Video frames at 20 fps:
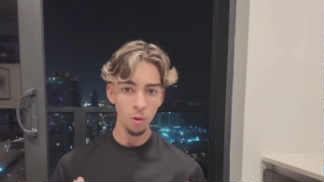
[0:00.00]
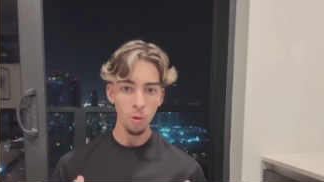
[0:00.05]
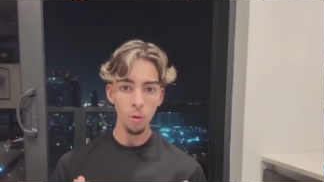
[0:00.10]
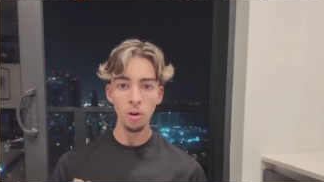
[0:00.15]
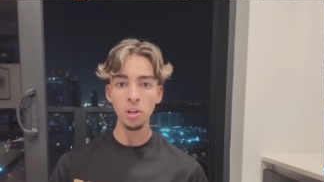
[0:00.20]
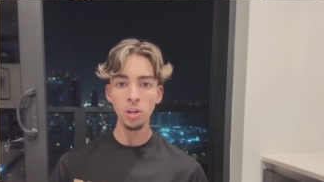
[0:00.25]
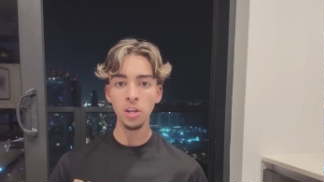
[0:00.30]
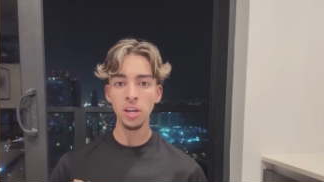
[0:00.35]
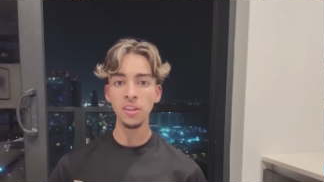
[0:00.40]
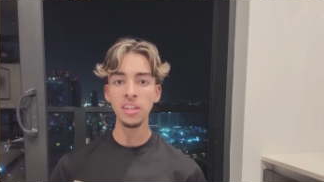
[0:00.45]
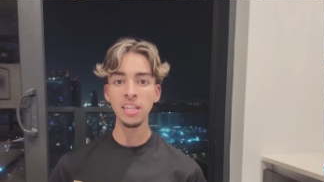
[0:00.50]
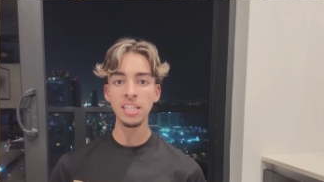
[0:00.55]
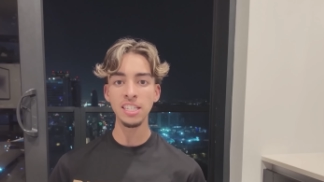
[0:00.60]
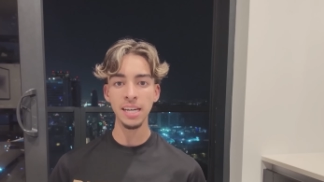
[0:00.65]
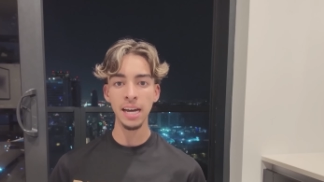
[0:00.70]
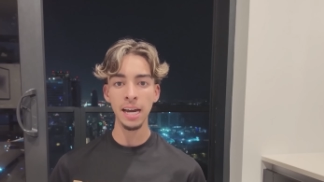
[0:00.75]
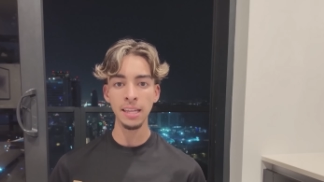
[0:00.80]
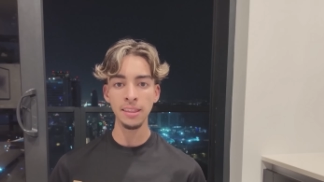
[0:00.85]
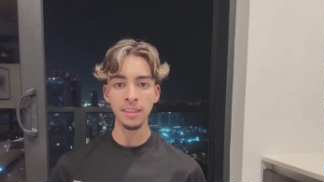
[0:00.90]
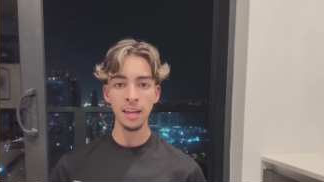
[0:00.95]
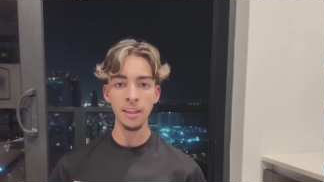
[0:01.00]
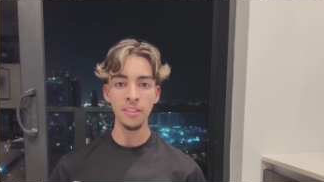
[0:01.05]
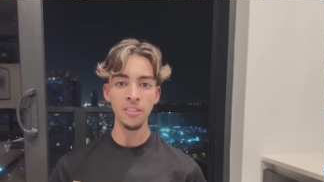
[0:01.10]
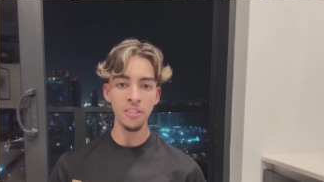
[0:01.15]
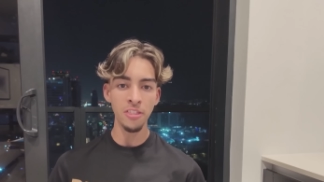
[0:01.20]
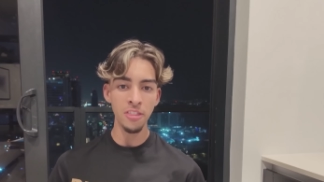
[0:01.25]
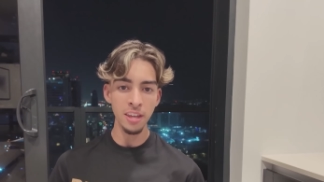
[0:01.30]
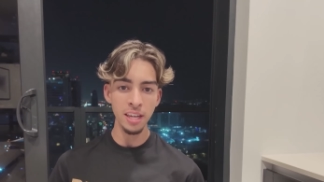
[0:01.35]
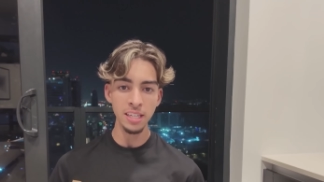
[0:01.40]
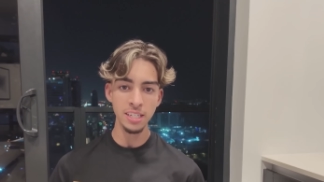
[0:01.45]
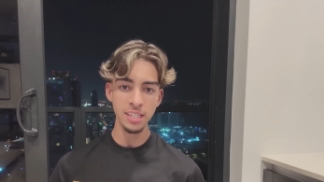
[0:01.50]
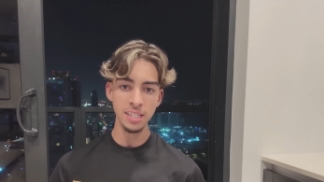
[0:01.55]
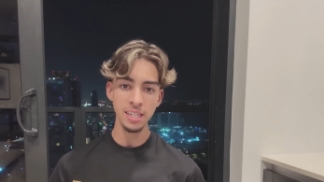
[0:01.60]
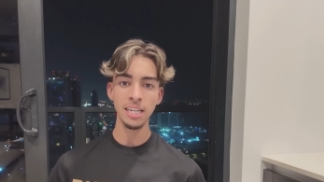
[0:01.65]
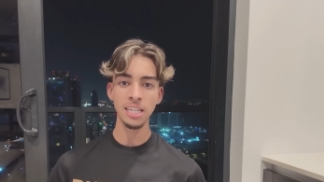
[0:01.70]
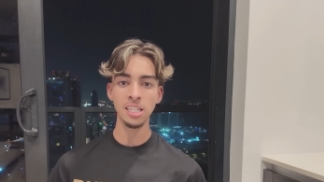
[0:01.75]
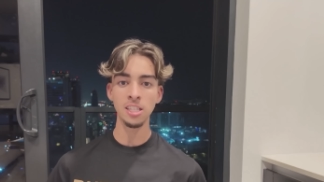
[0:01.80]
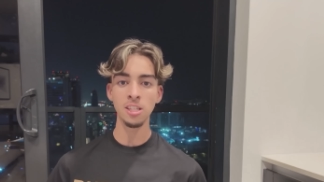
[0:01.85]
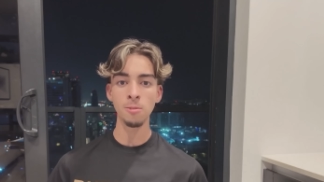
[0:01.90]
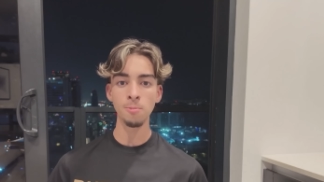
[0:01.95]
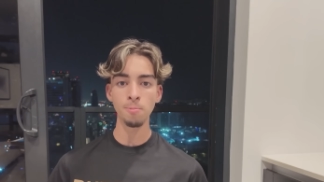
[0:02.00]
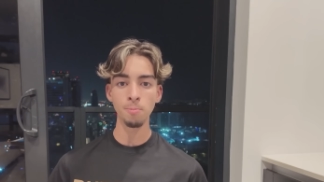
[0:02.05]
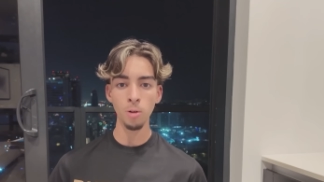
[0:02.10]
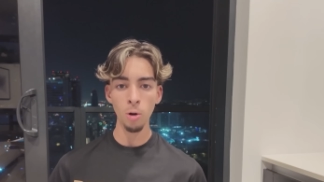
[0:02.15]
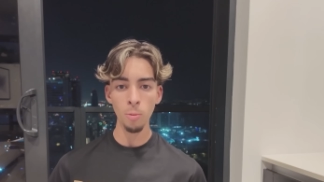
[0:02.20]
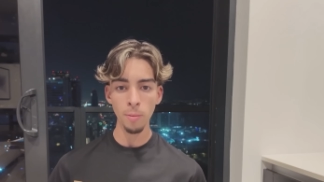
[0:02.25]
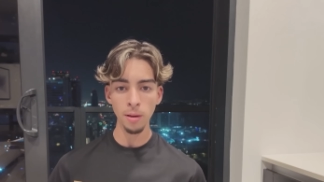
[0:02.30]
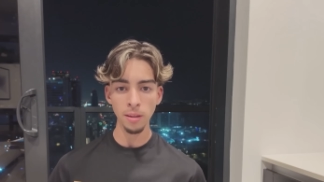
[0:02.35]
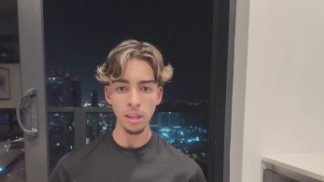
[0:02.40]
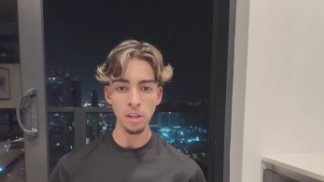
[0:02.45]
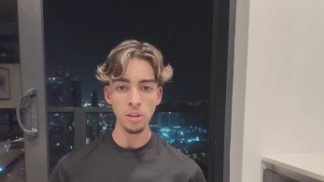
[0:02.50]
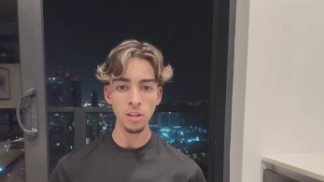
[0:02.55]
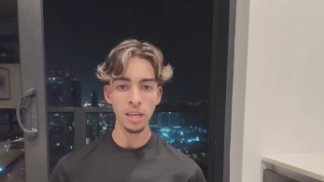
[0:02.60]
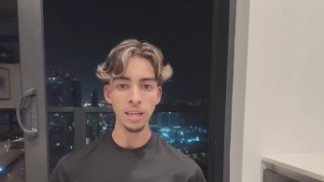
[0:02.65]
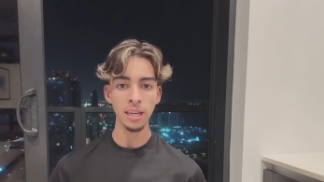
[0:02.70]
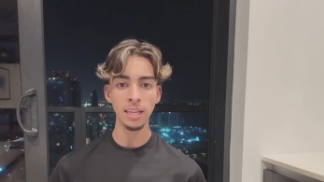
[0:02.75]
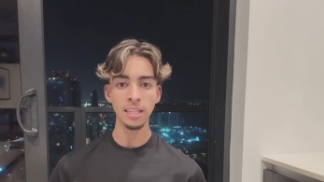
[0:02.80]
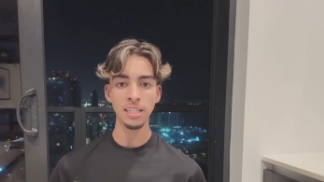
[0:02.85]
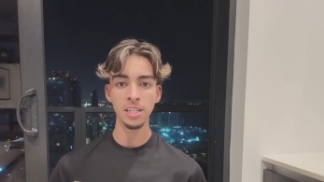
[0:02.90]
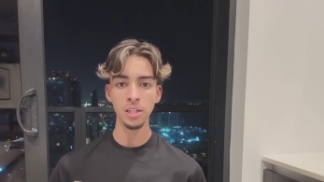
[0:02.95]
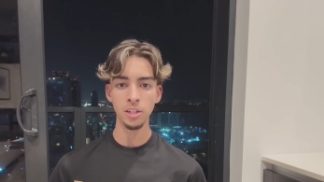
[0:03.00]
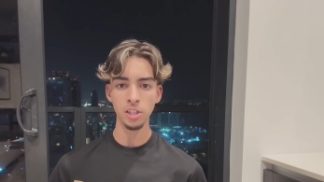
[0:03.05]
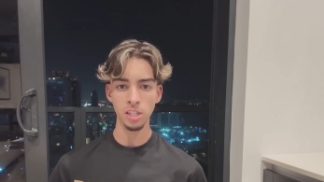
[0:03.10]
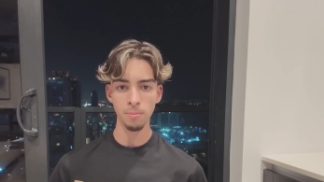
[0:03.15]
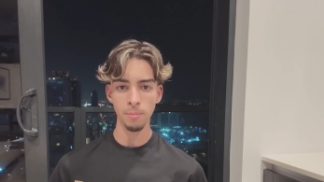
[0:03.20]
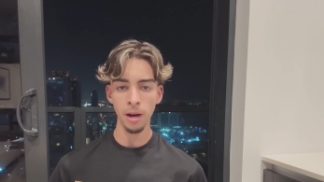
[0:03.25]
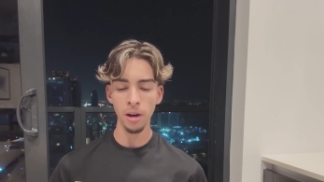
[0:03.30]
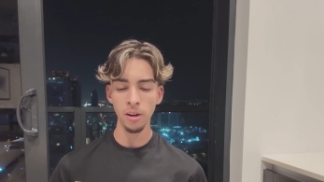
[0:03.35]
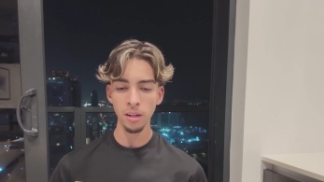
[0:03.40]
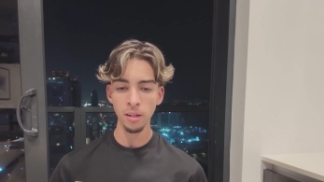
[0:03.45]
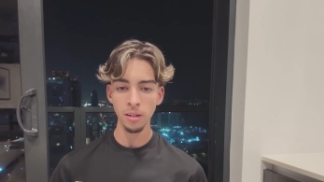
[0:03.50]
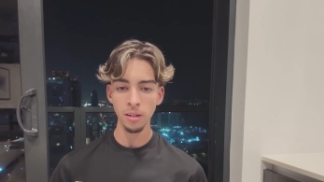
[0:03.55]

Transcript: or you can decide that this is the moment that you can get serious about